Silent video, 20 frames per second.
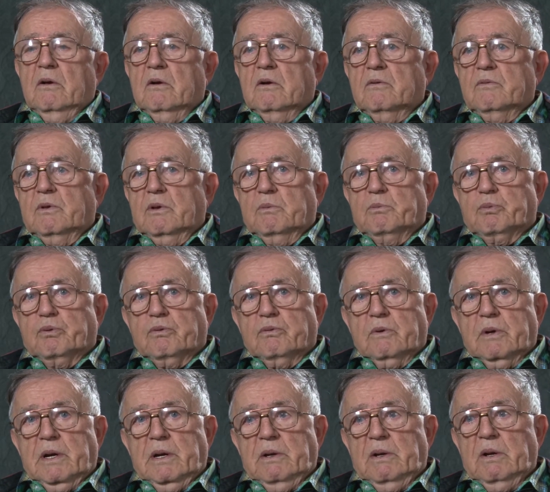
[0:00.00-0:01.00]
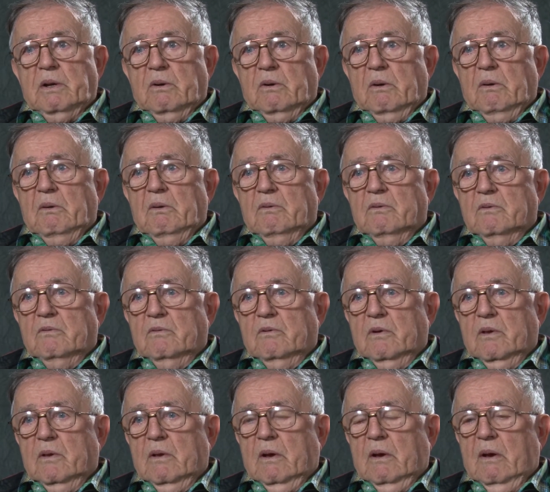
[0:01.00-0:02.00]
of the parade here
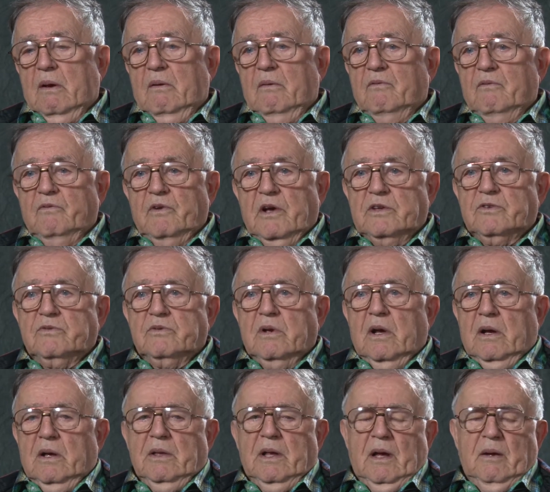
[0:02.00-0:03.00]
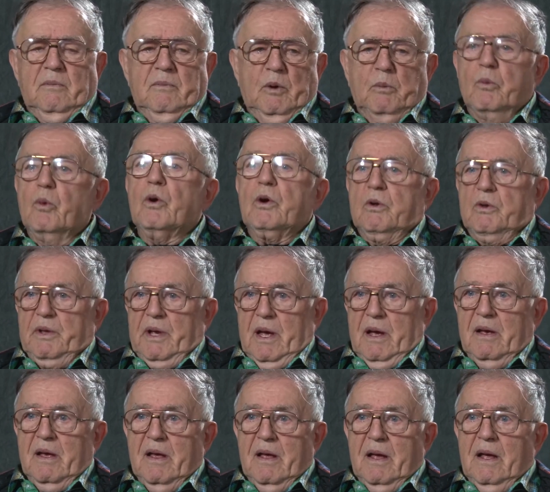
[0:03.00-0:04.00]
on Memorial
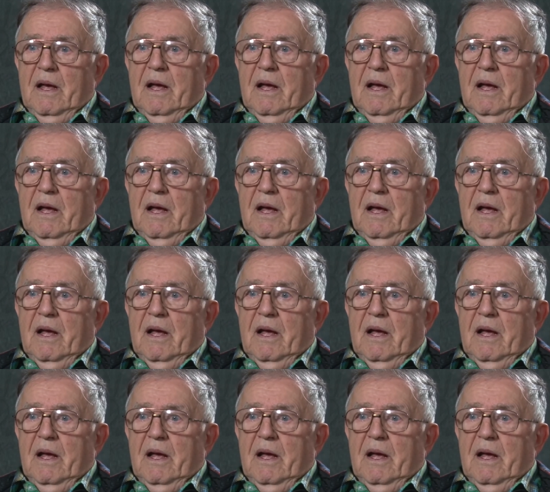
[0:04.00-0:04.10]
Day.